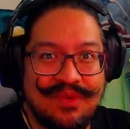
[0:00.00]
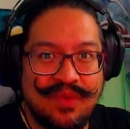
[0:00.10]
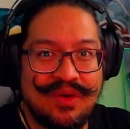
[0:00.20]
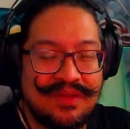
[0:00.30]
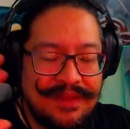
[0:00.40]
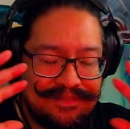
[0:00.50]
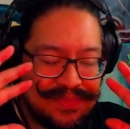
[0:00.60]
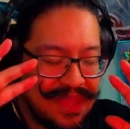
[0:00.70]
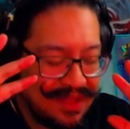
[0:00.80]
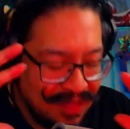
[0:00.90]
the World
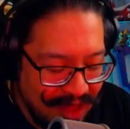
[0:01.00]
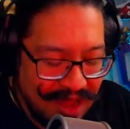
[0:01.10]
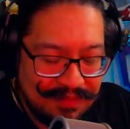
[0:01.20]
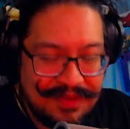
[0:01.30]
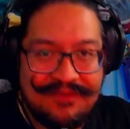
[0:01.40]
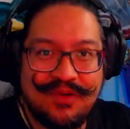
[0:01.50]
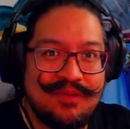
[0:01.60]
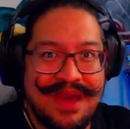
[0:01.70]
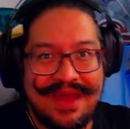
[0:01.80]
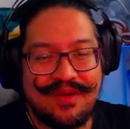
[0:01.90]
long before
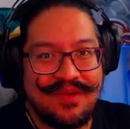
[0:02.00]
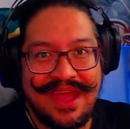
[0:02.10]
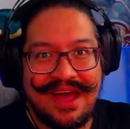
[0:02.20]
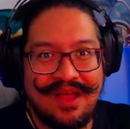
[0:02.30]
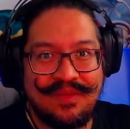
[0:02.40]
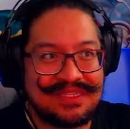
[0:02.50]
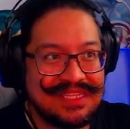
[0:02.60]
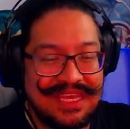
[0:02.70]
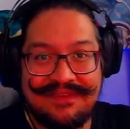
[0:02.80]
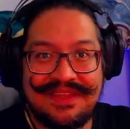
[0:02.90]
Battle Royale was
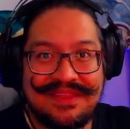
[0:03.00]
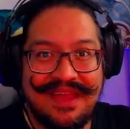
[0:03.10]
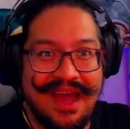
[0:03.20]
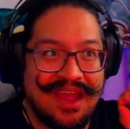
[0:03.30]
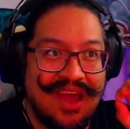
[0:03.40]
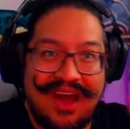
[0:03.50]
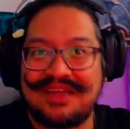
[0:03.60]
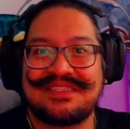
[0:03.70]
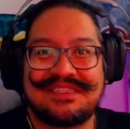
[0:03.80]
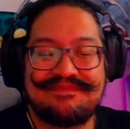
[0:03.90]
even a
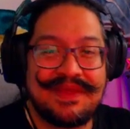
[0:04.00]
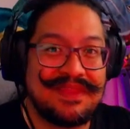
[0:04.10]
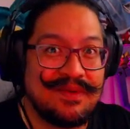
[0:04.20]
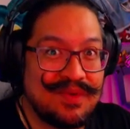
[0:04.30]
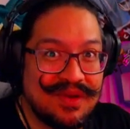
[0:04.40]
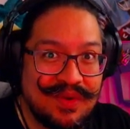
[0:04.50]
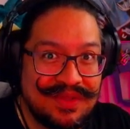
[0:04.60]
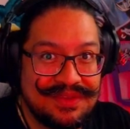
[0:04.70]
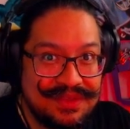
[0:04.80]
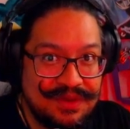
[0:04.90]
concept that they were
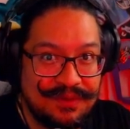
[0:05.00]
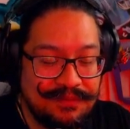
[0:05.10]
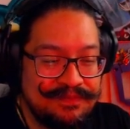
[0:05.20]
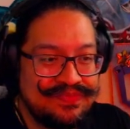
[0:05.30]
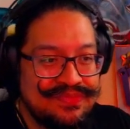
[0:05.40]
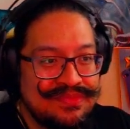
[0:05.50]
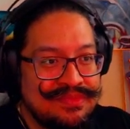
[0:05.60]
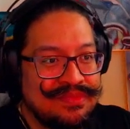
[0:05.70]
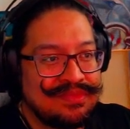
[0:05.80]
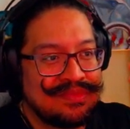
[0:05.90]
going to do.
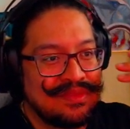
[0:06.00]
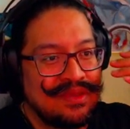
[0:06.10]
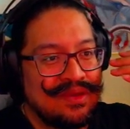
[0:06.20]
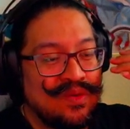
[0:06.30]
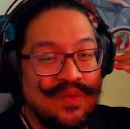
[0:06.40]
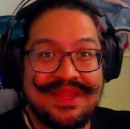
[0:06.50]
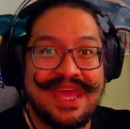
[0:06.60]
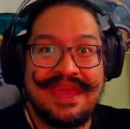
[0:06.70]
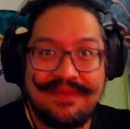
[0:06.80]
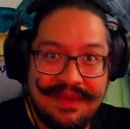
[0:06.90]
When the
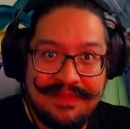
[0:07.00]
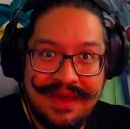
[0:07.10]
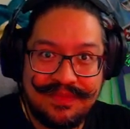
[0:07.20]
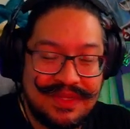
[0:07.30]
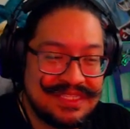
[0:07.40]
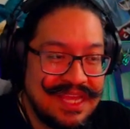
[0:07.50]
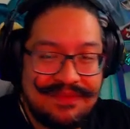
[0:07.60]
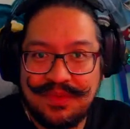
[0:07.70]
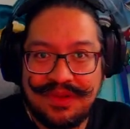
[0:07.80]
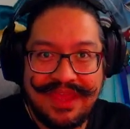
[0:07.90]
game came out, when Save
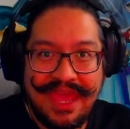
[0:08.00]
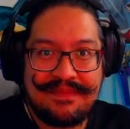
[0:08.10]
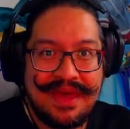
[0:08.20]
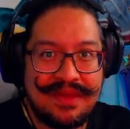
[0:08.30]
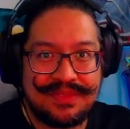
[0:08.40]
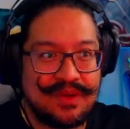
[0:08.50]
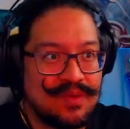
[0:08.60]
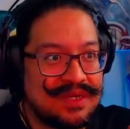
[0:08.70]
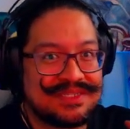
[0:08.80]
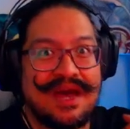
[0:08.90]
the World came out, there
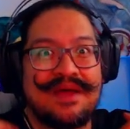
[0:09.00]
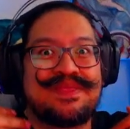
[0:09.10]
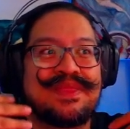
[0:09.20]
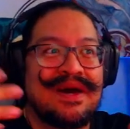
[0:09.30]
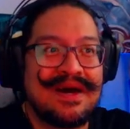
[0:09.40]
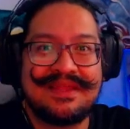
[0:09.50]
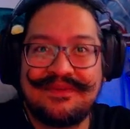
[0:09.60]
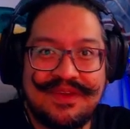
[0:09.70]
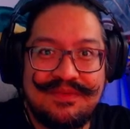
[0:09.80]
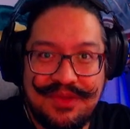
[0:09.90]
was a ton
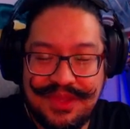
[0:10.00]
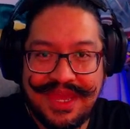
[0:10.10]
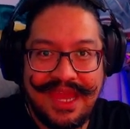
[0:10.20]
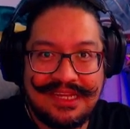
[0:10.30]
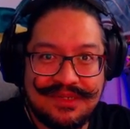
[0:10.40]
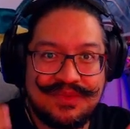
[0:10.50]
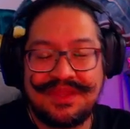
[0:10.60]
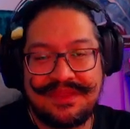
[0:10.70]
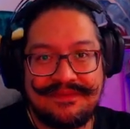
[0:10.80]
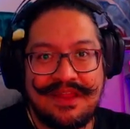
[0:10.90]
of communication with the
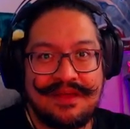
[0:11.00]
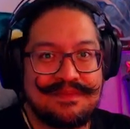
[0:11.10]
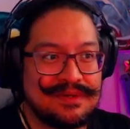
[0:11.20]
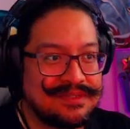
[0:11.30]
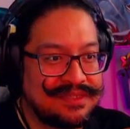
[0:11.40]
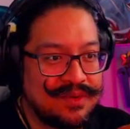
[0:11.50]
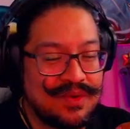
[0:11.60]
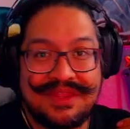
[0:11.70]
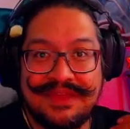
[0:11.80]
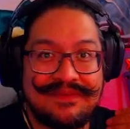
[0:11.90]
developers. There
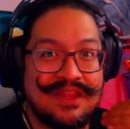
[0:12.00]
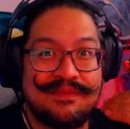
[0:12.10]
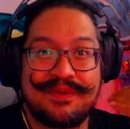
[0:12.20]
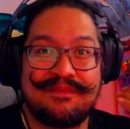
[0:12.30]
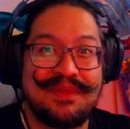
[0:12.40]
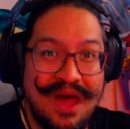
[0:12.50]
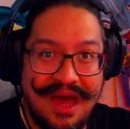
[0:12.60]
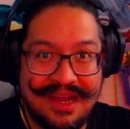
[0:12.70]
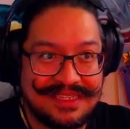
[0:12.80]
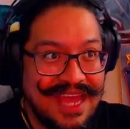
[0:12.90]
were developer
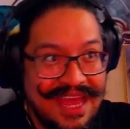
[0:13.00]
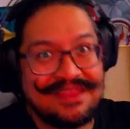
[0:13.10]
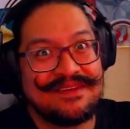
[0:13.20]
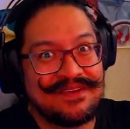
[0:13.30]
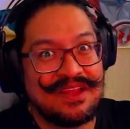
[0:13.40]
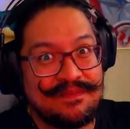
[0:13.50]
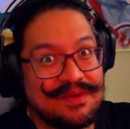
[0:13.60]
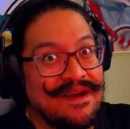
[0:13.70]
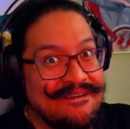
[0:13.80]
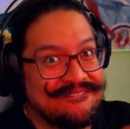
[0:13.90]
blogs and
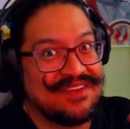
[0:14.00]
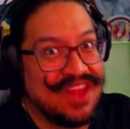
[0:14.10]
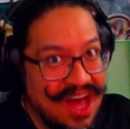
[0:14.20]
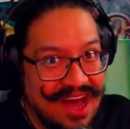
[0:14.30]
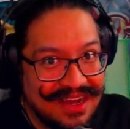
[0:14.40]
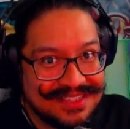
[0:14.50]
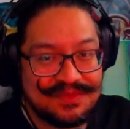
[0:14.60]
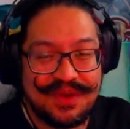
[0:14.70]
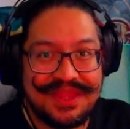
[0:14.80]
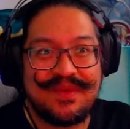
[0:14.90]
developer vlogs
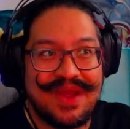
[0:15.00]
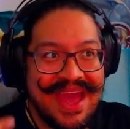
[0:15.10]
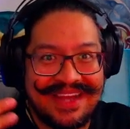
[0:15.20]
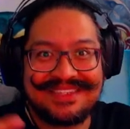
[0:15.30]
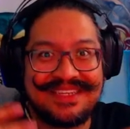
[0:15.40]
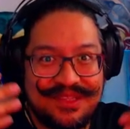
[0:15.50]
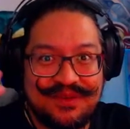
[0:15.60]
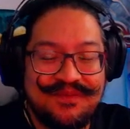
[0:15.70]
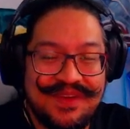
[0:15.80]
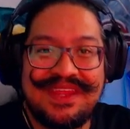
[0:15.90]
where they would actually
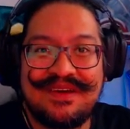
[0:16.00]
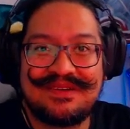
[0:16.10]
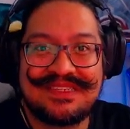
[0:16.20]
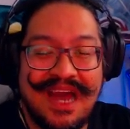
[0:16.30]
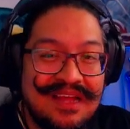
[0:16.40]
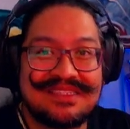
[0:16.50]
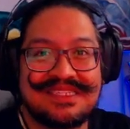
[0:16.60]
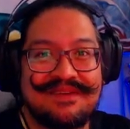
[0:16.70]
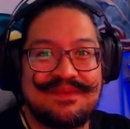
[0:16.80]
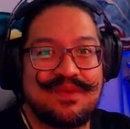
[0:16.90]
do videos on
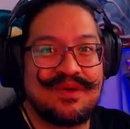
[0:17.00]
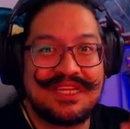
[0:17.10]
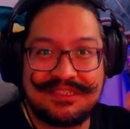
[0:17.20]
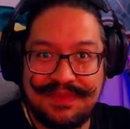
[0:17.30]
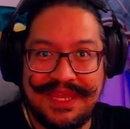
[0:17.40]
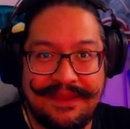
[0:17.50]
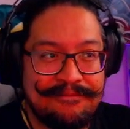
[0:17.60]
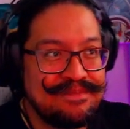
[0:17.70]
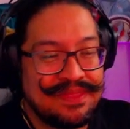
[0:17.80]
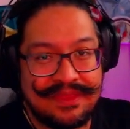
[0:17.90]
Save the World explaining.
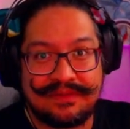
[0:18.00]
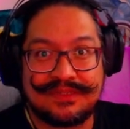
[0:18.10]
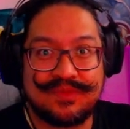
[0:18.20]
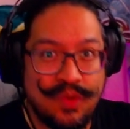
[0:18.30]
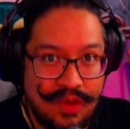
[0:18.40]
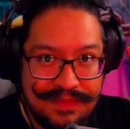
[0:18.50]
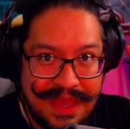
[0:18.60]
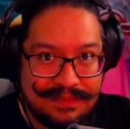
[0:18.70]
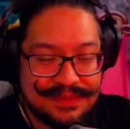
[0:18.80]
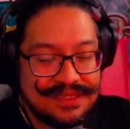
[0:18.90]
There was
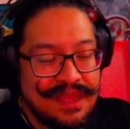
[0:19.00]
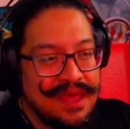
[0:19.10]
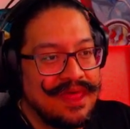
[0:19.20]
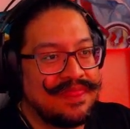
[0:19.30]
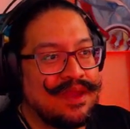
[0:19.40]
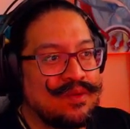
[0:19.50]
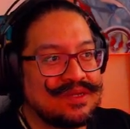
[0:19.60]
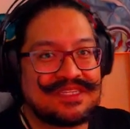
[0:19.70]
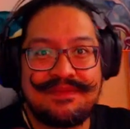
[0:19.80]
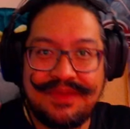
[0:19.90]
roadmaps, there
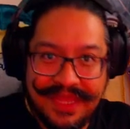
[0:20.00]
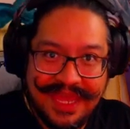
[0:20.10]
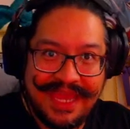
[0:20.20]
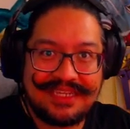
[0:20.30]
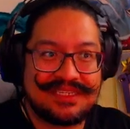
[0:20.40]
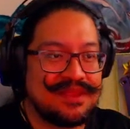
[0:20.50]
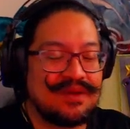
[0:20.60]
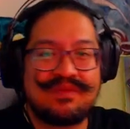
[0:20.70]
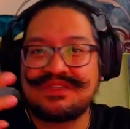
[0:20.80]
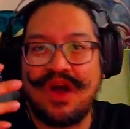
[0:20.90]
was communication,
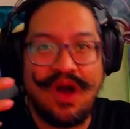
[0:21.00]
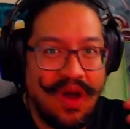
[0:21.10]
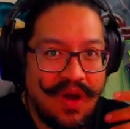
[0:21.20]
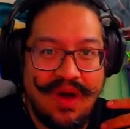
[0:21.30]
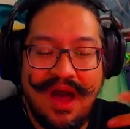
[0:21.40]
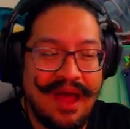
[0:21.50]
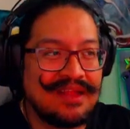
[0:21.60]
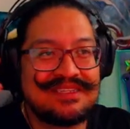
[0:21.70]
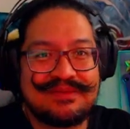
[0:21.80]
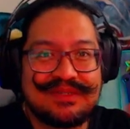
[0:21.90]
there was all uh,
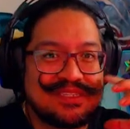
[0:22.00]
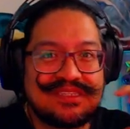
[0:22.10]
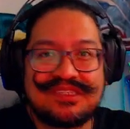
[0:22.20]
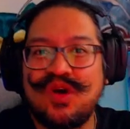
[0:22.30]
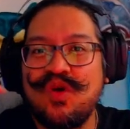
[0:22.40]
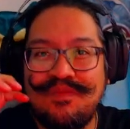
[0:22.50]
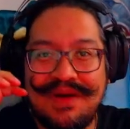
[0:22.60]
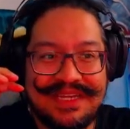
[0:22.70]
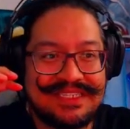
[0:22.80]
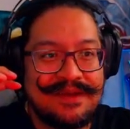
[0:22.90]
there was so
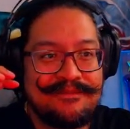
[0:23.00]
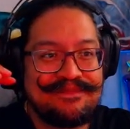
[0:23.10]
much